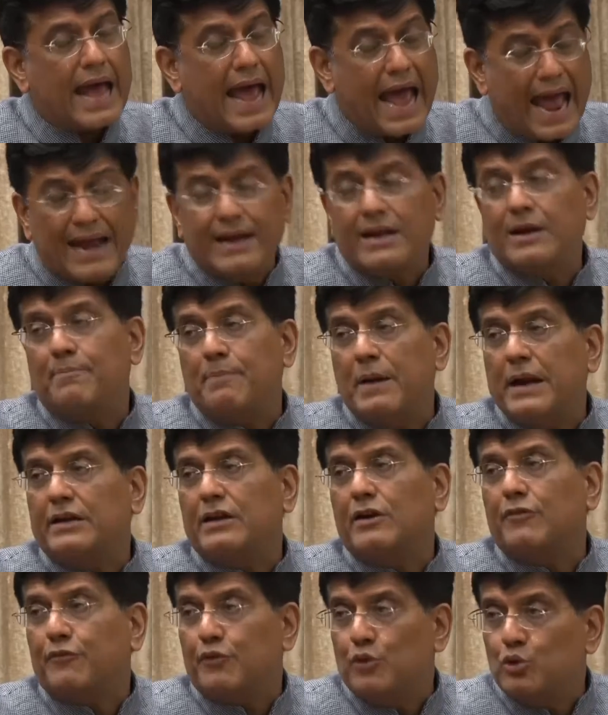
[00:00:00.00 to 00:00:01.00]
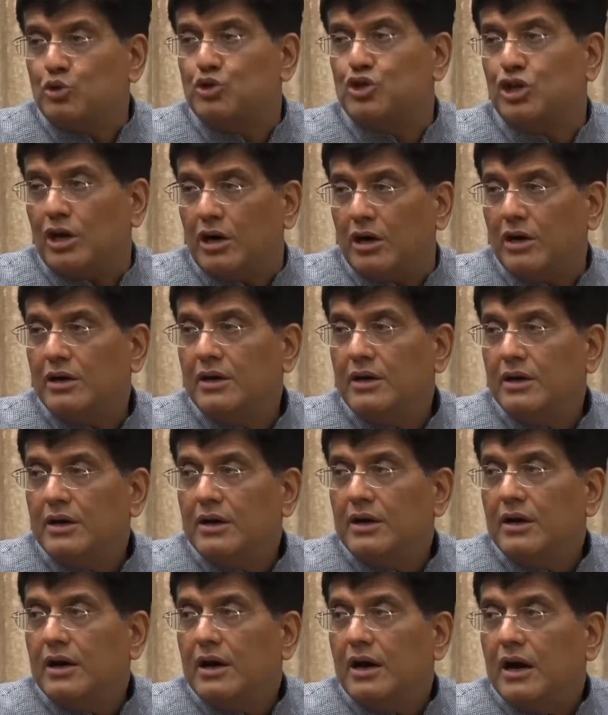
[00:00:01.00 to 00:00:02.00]
and a better future,
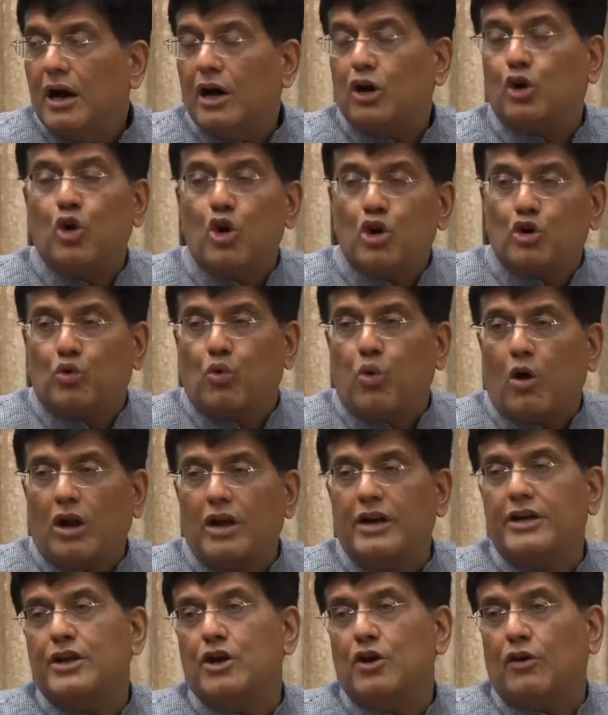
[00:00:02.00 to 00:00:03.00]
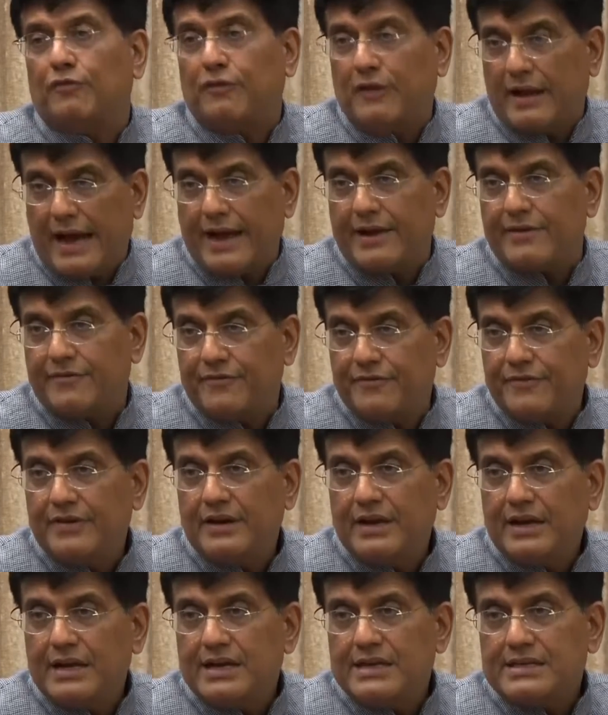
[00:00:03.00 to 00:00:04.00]
a good quality of life,
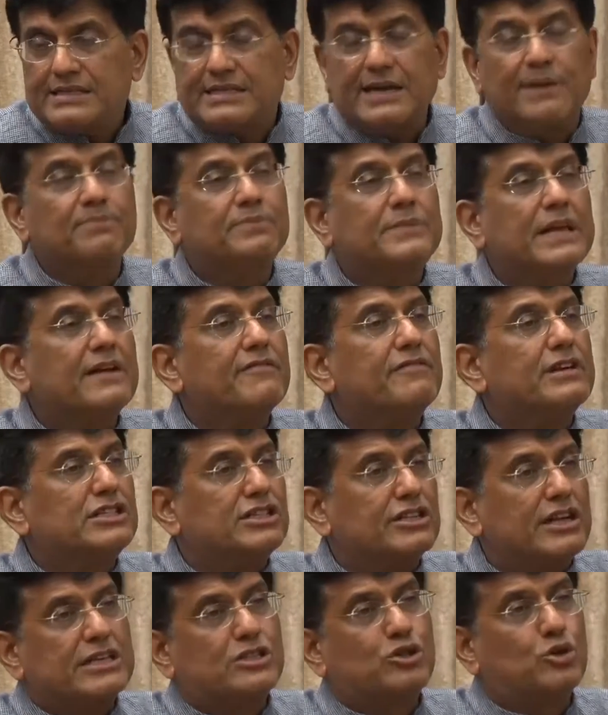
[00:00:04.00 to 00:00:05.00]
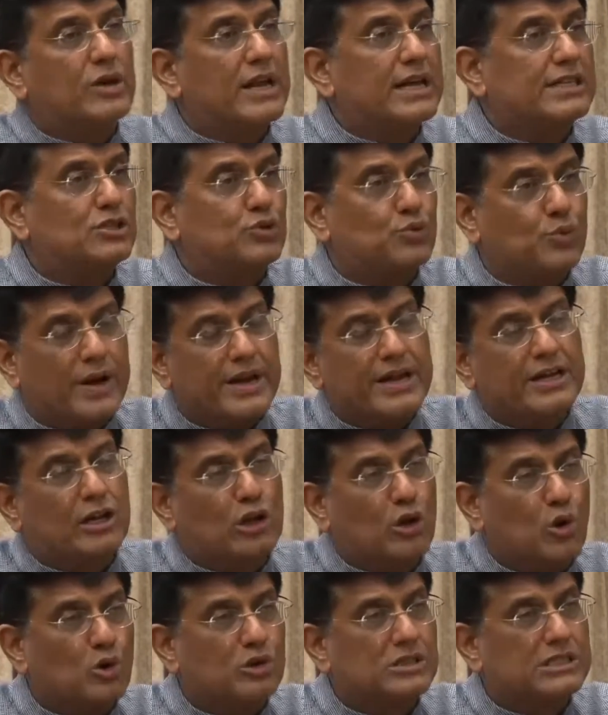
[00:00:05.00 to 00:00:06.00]
something which resonates very
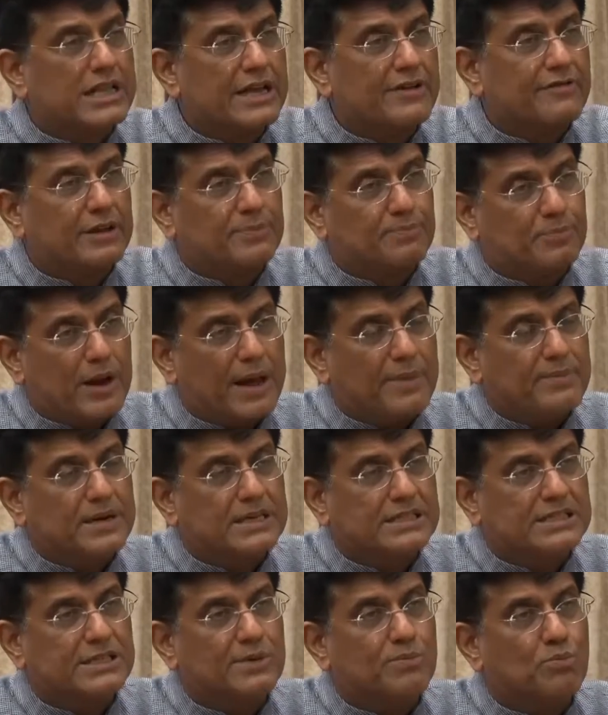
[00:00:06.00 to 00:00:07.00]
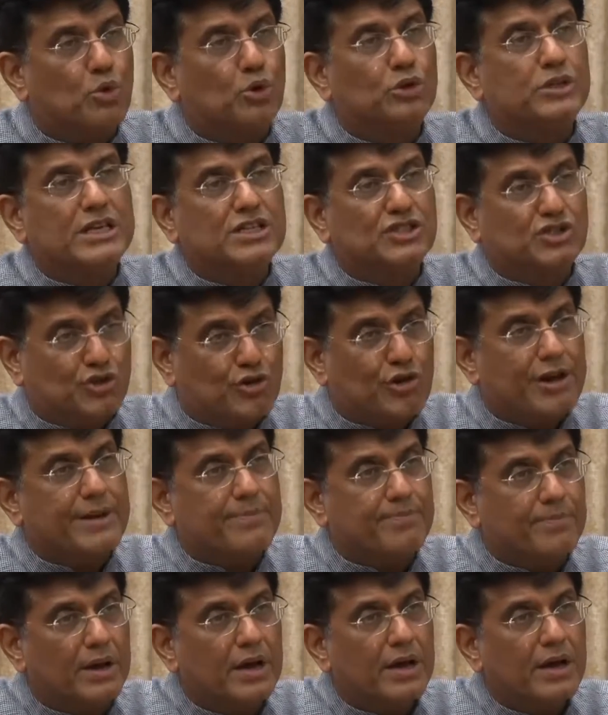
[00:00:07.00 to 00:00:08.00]
closely with Prime Minister Modi's
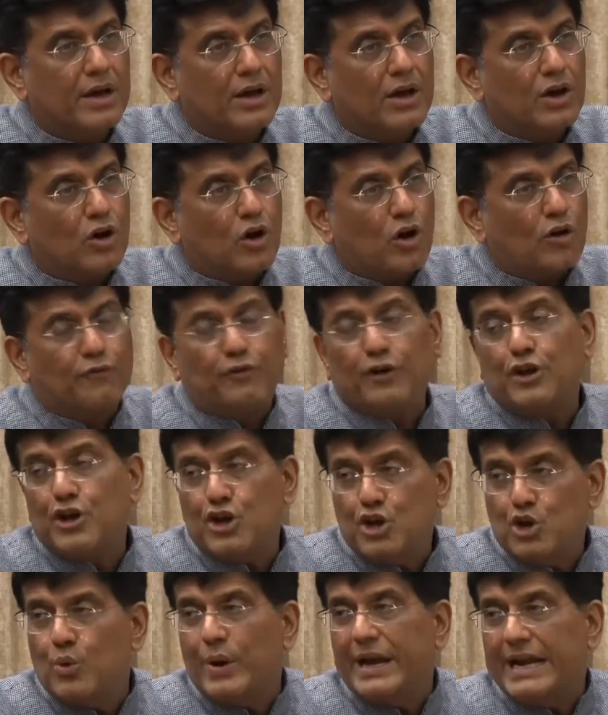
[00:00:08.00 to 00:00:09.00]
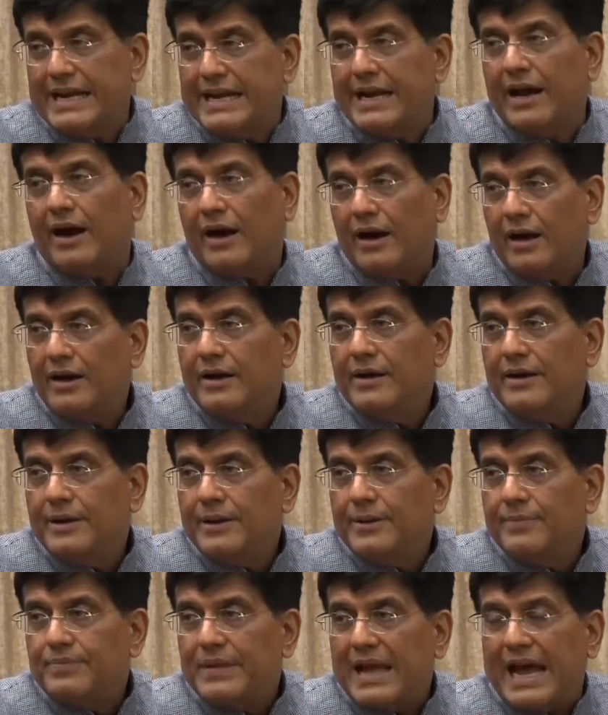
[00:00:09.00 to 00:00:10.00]
dream of a new India,
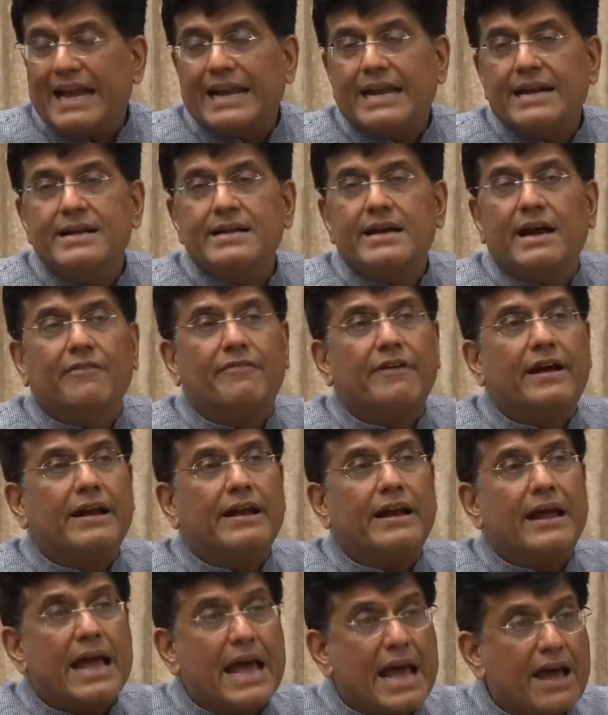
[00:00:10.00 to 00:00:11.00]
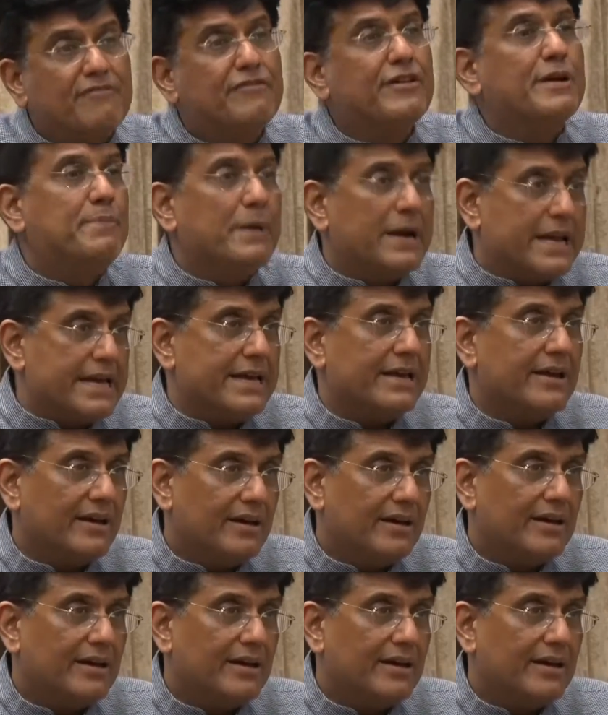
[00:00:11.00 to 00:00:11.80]
an India where everybody